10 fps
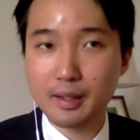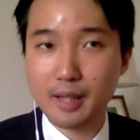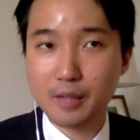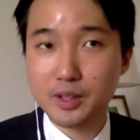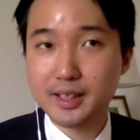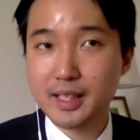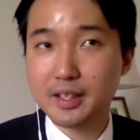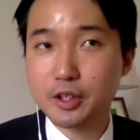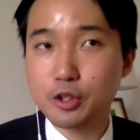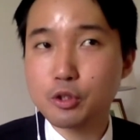I would say
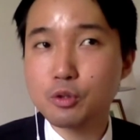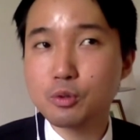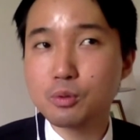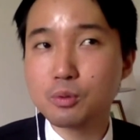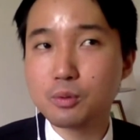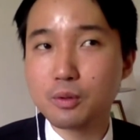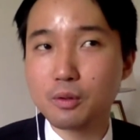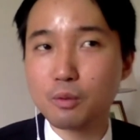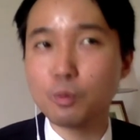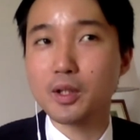that the
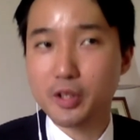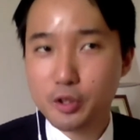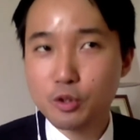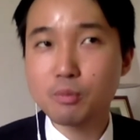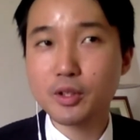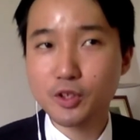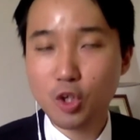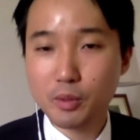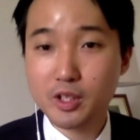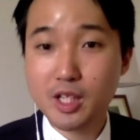two most
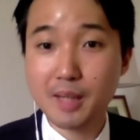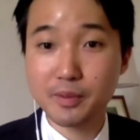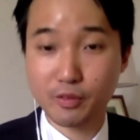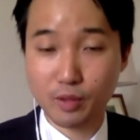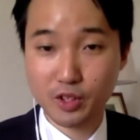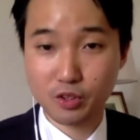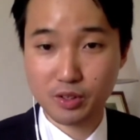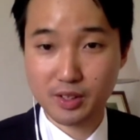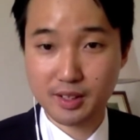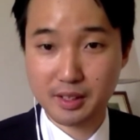common types of
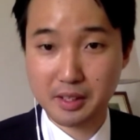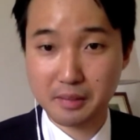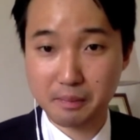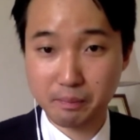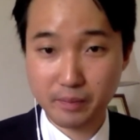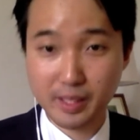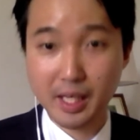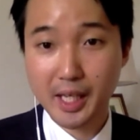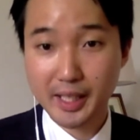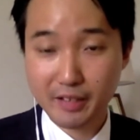questions that
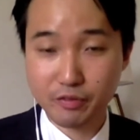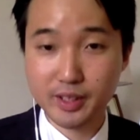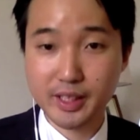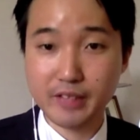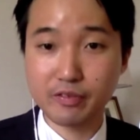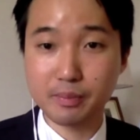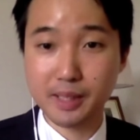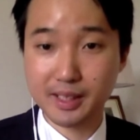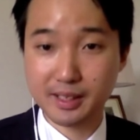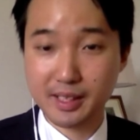I have received
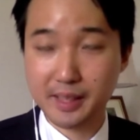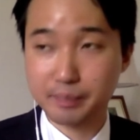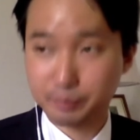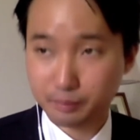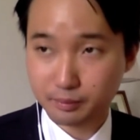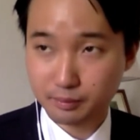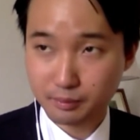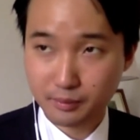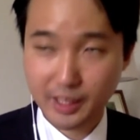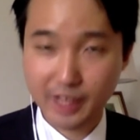personally
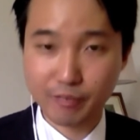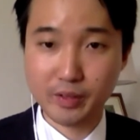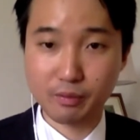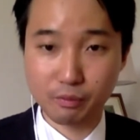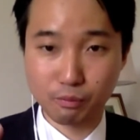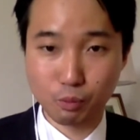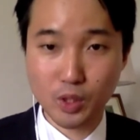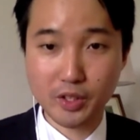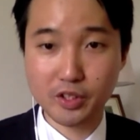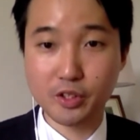have been,
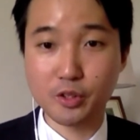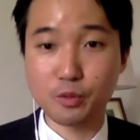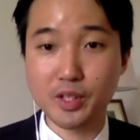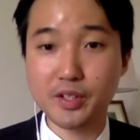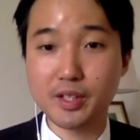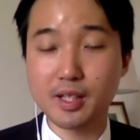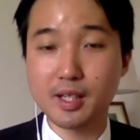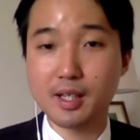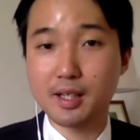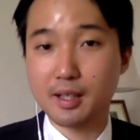one, to do with
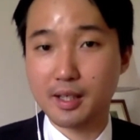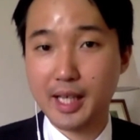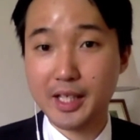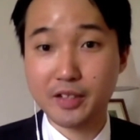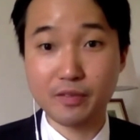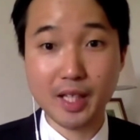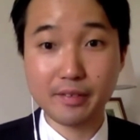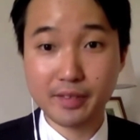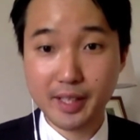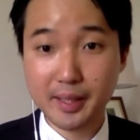
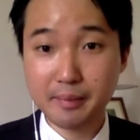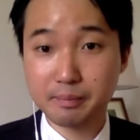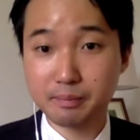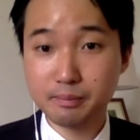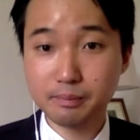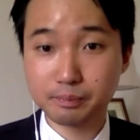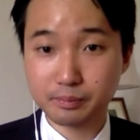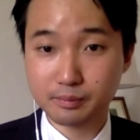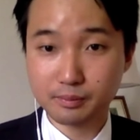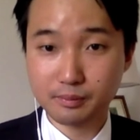end-of-life care,
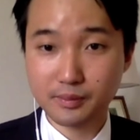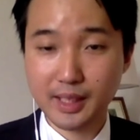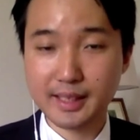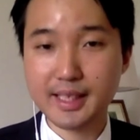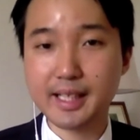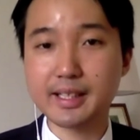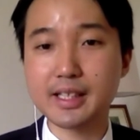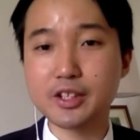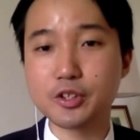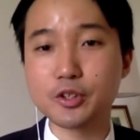and
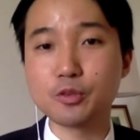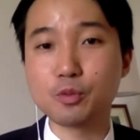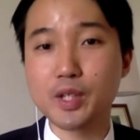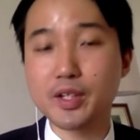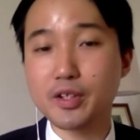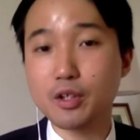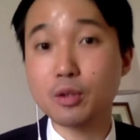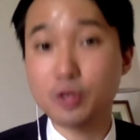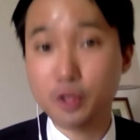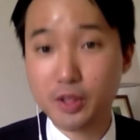secondly, to do with
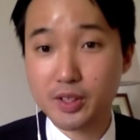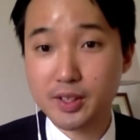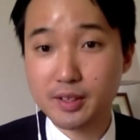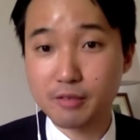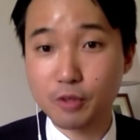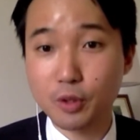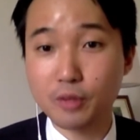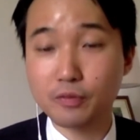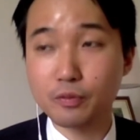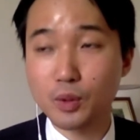conscience, the role
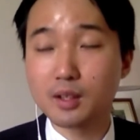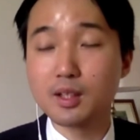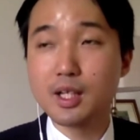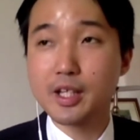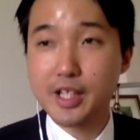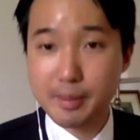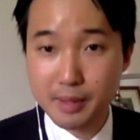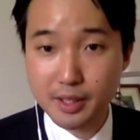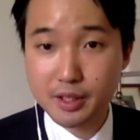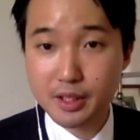of, the
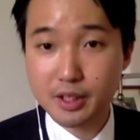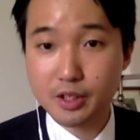ability